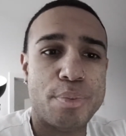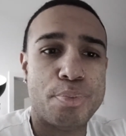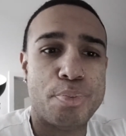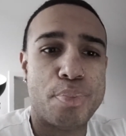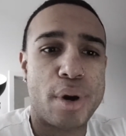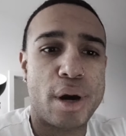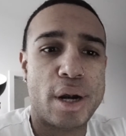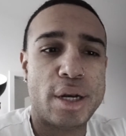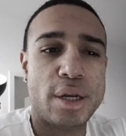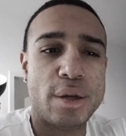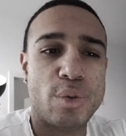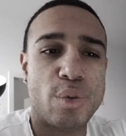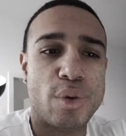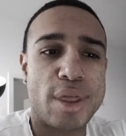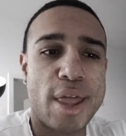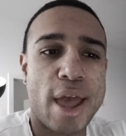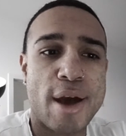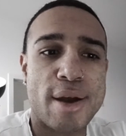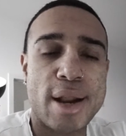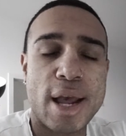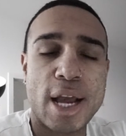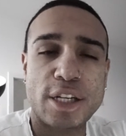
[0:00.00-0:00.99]
But
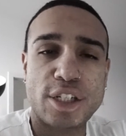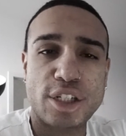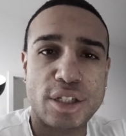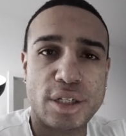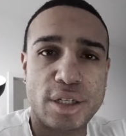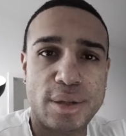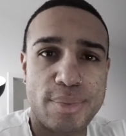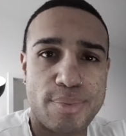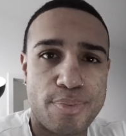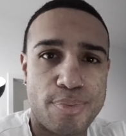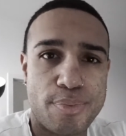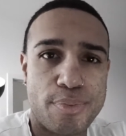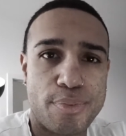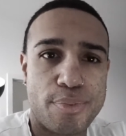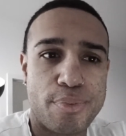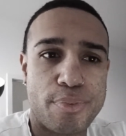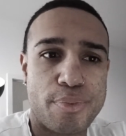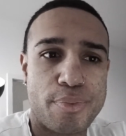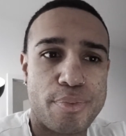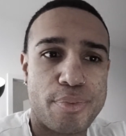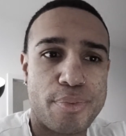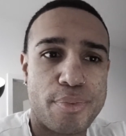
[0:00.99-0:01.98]
without actually
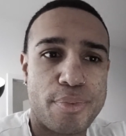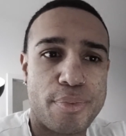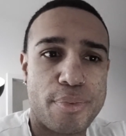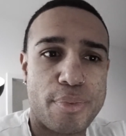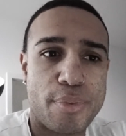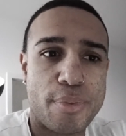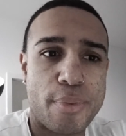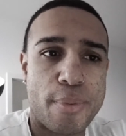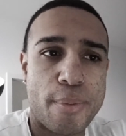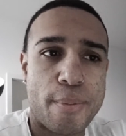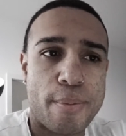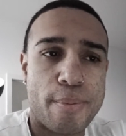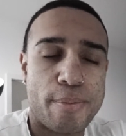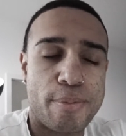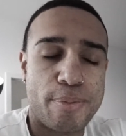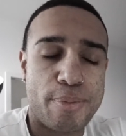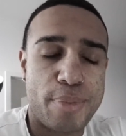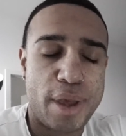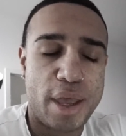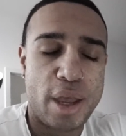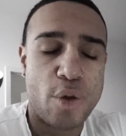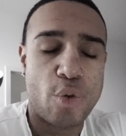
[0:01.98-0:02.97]

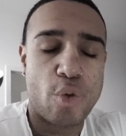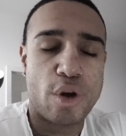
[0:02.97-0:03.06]
being